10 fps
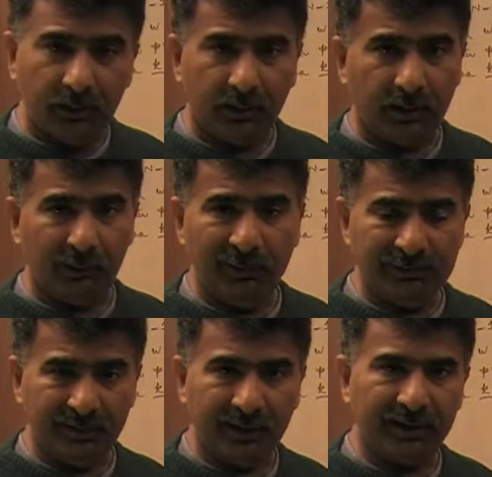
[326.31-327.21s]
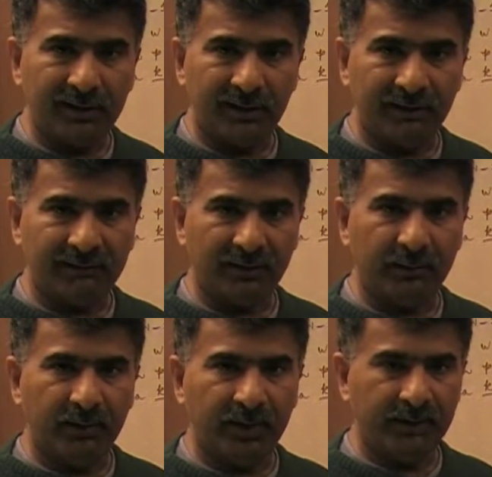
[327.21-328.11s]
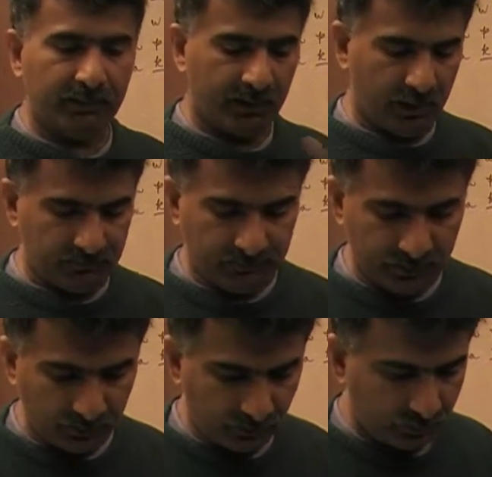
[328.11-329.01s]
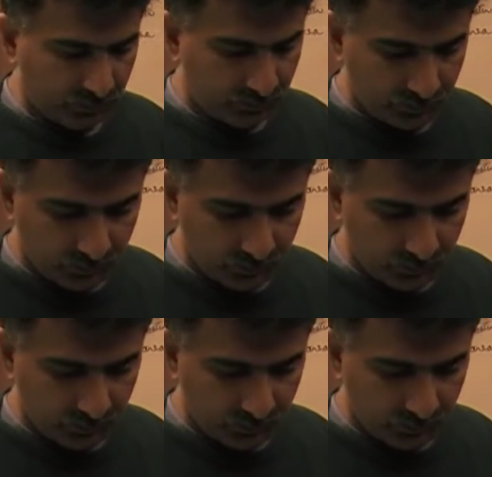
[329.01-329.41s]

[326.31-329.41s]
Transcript: the convention dictates that we write them in alphabetical order